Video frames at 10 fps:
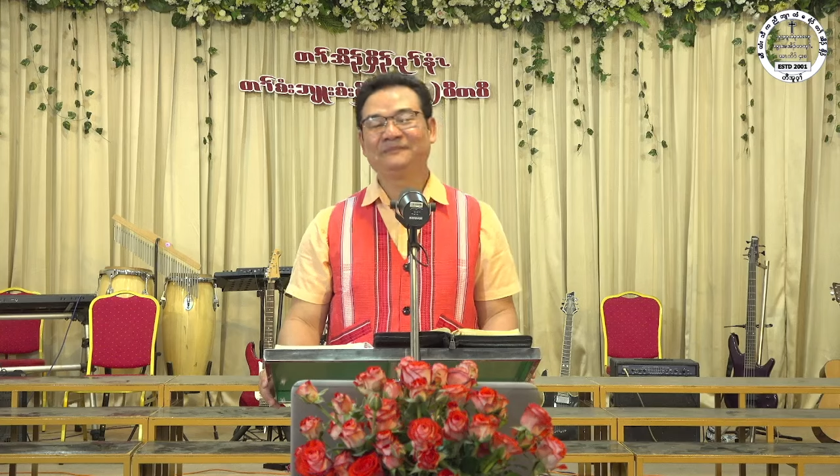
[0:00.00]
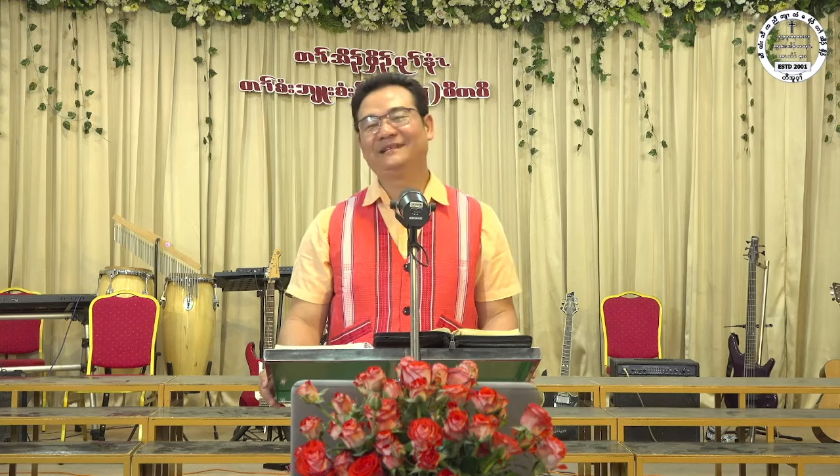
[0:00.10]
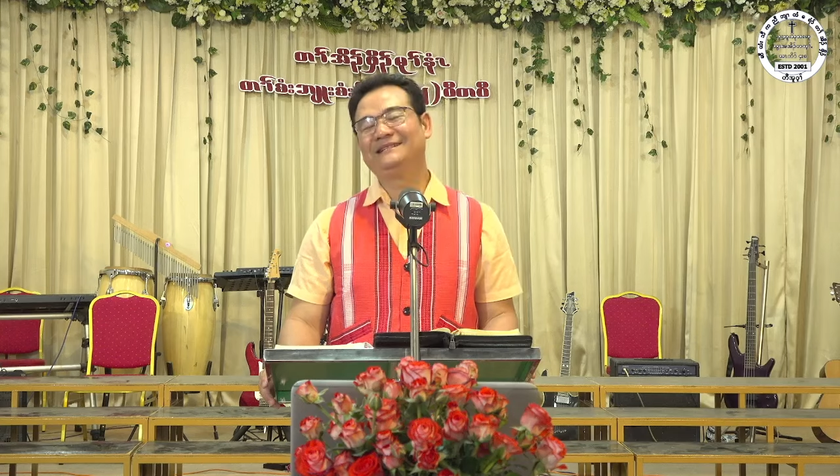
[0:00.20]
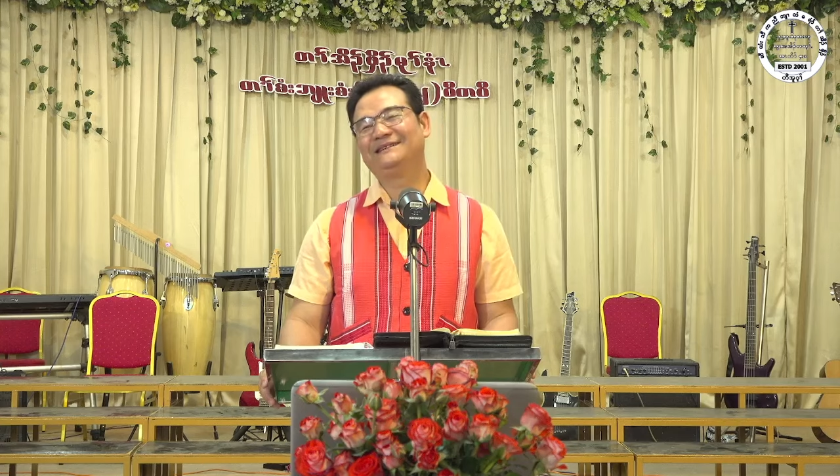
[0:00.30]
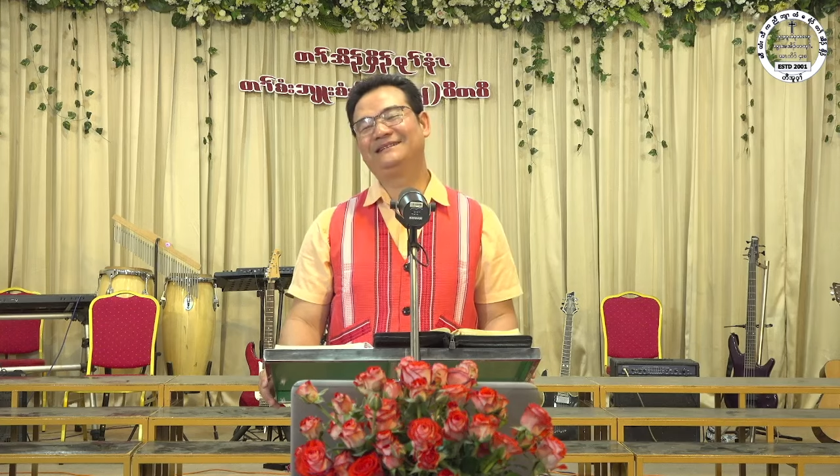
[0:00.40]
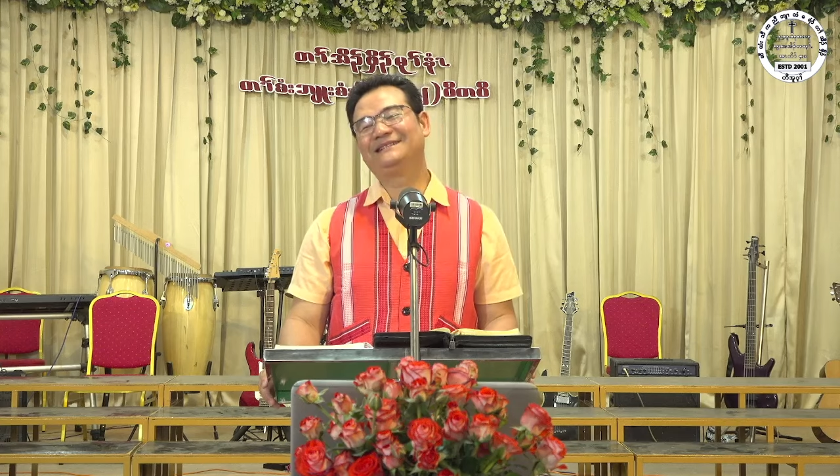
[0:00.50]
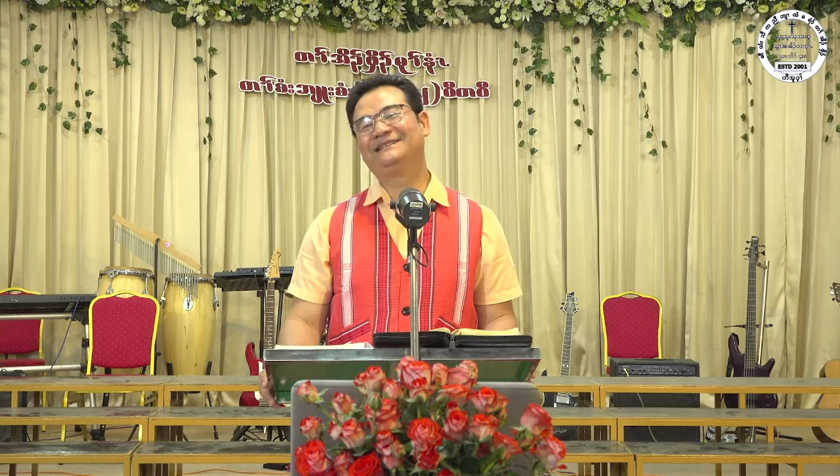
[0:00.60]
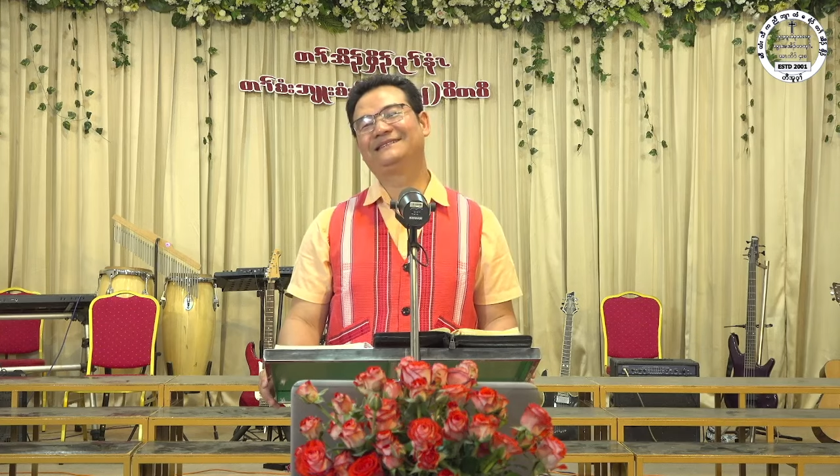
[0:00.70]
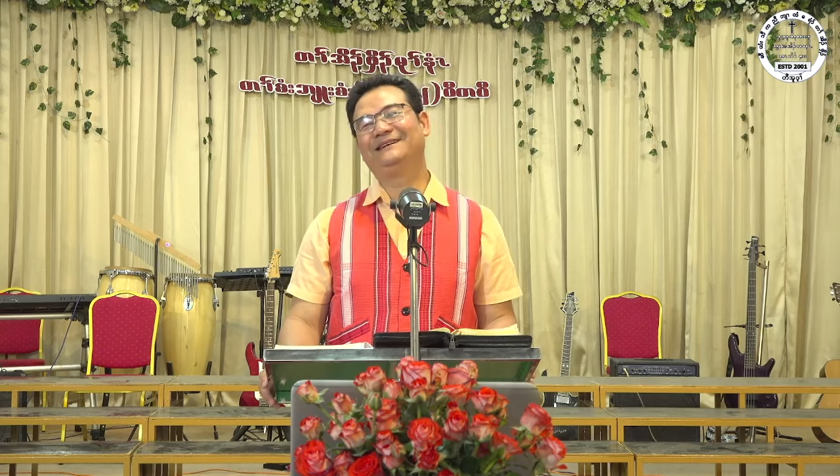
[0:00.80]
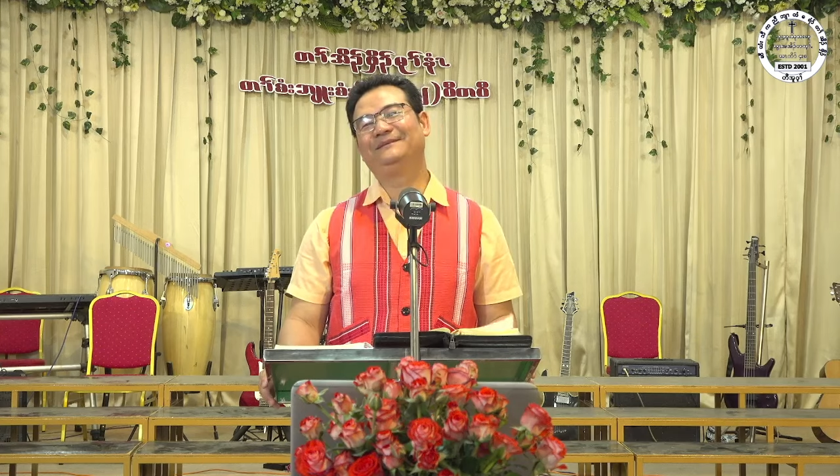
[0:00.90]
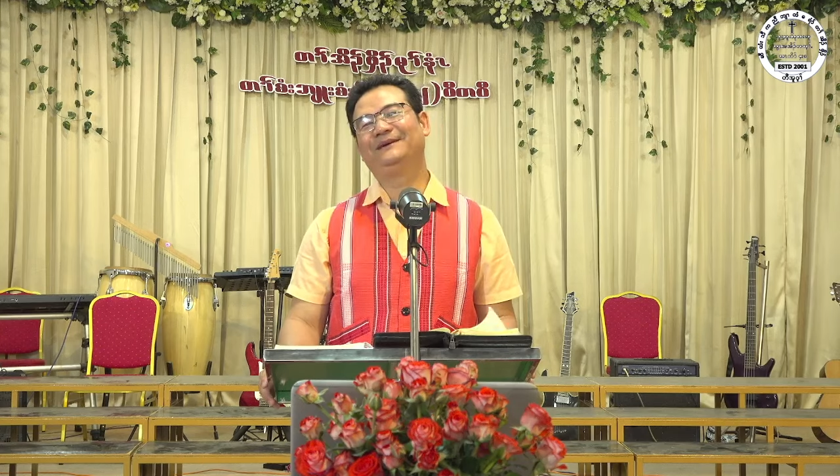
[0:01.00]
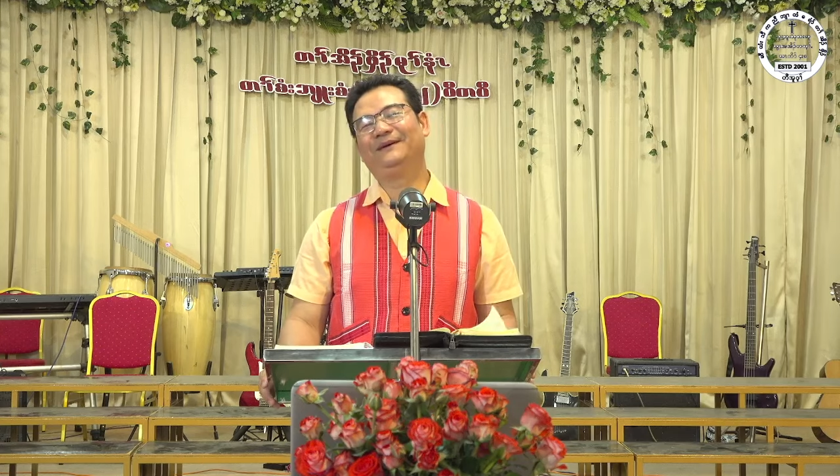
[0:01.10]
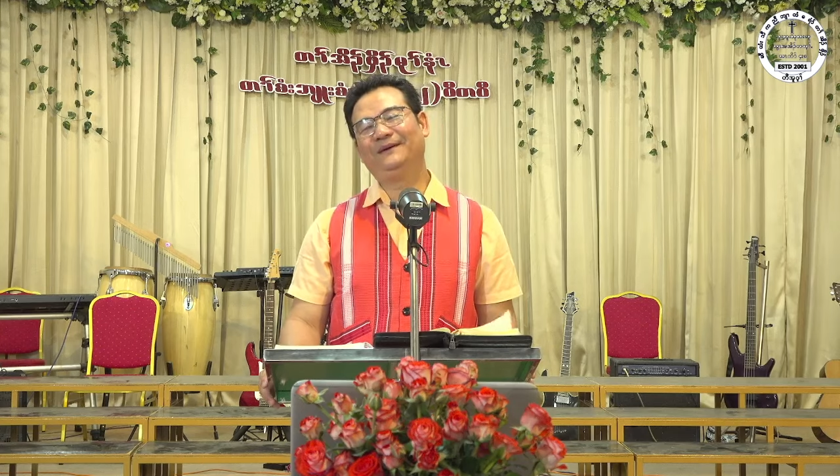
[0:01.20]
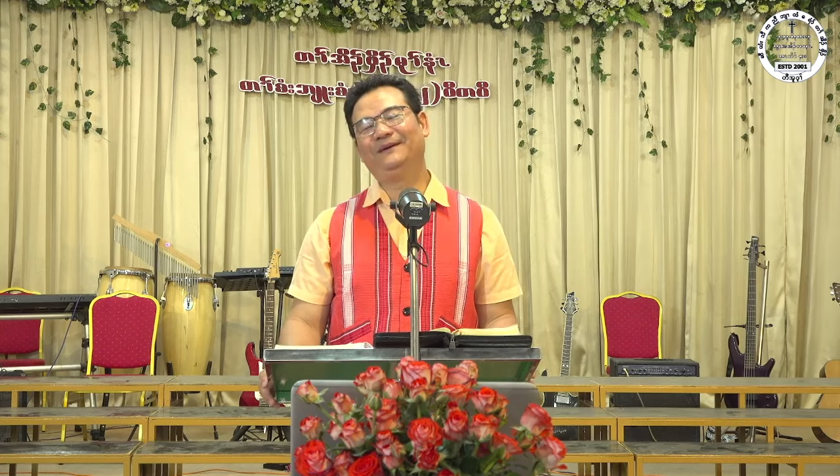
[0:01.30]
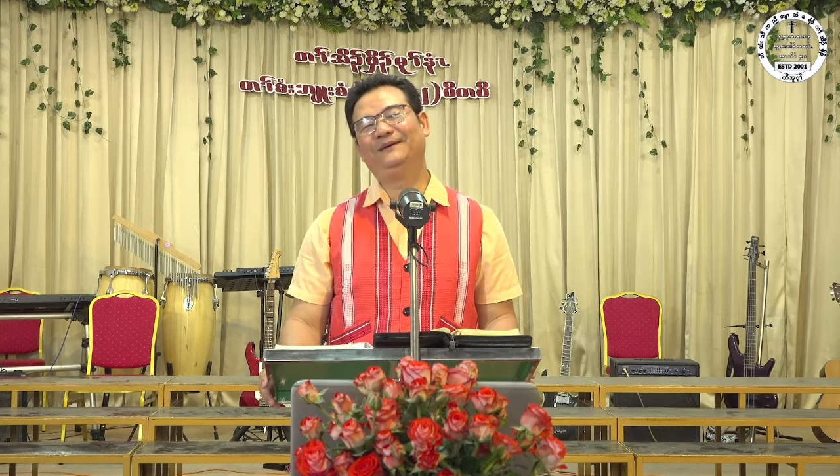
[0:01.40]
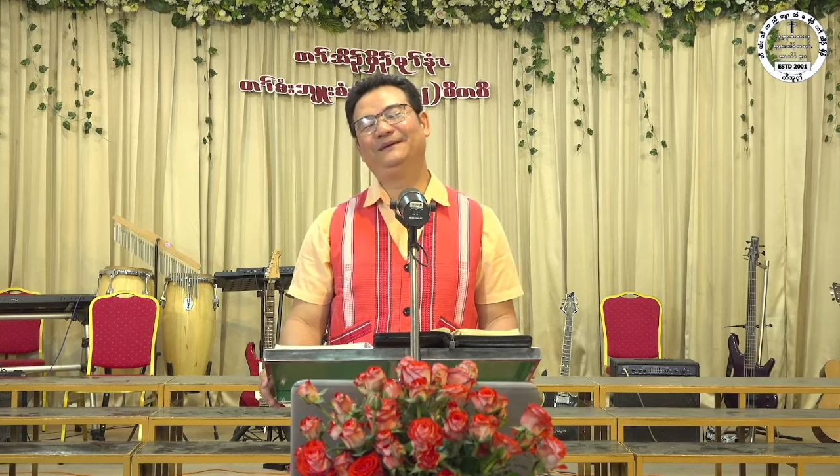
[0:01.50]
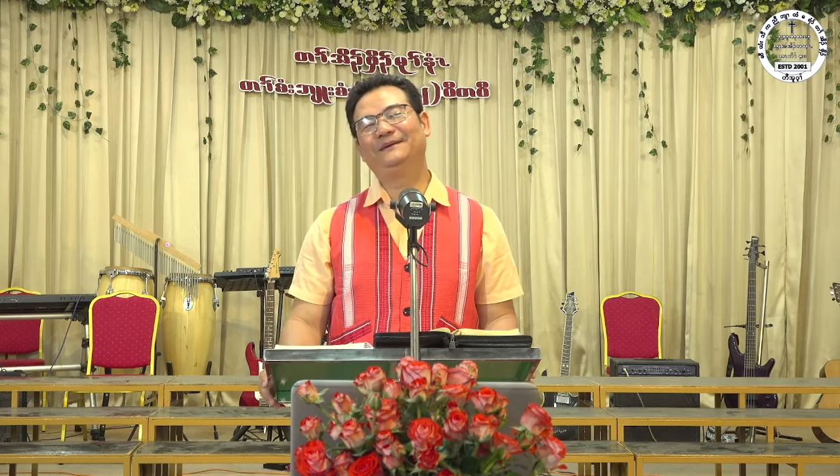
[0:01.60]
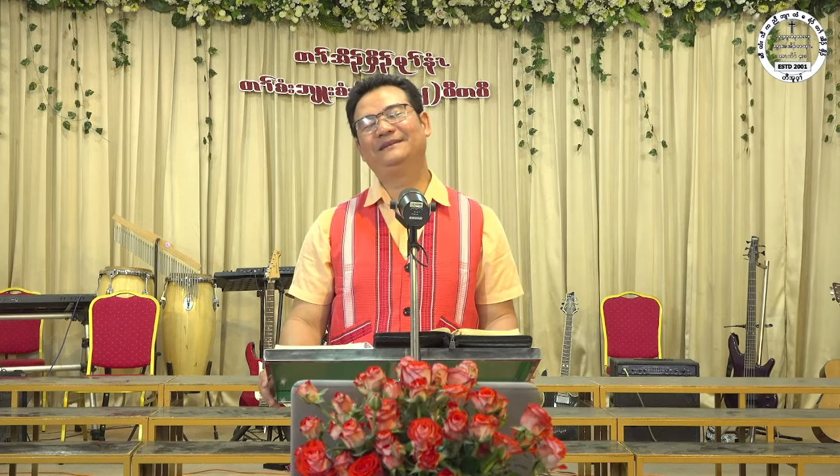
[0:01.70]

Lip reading: Yazazi to say, Oh,